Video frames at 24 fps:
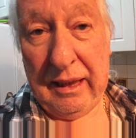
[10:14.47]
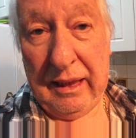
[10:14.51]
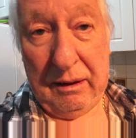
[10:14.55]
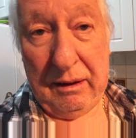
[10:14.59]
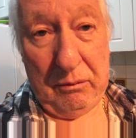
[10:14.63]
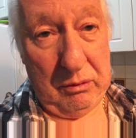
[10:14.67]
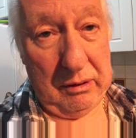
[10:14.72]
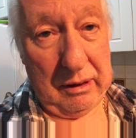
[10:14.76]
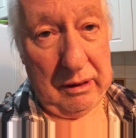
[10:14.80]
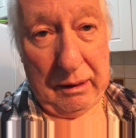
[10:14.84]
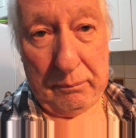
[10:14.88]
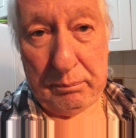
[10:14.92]

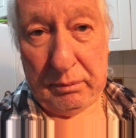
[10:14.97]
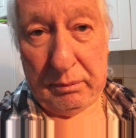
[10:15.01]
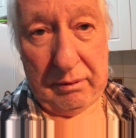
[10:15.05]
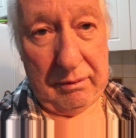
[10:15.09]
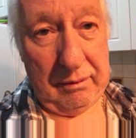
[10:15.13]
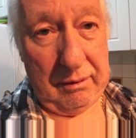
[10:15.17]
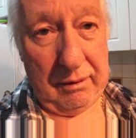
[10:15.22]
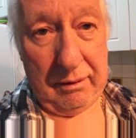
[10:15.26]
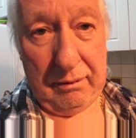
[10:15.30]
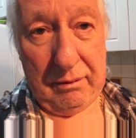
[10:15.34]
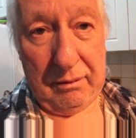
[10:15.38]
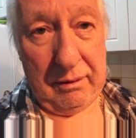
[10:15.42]
it will
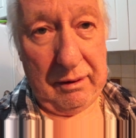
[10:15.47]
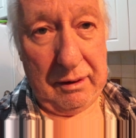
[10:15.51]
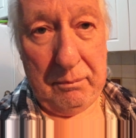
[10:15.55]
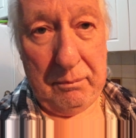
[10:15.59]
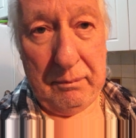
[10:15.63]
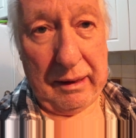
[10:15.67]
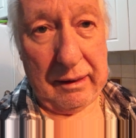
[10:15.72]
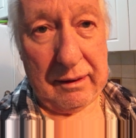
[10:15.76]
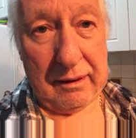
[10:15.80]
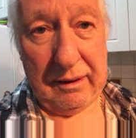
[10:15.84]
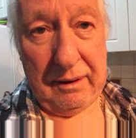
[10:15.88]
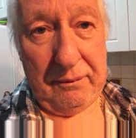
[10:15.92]
absolutely
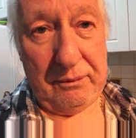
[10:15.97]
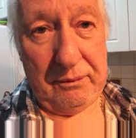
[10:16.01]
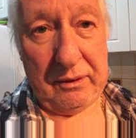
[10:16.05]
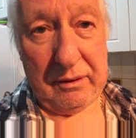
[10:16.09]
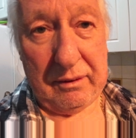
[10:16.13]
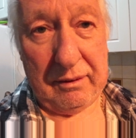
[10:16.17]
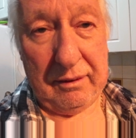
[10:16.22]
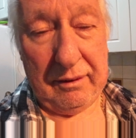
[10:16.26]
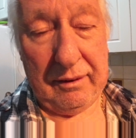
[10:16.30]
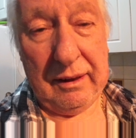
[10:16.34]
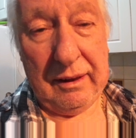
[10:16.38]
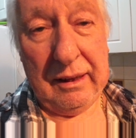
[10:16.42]

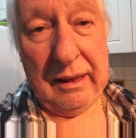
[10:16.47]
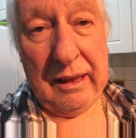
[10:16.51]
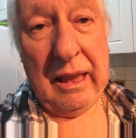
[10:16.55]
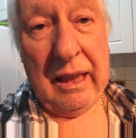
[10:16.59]
magnificent.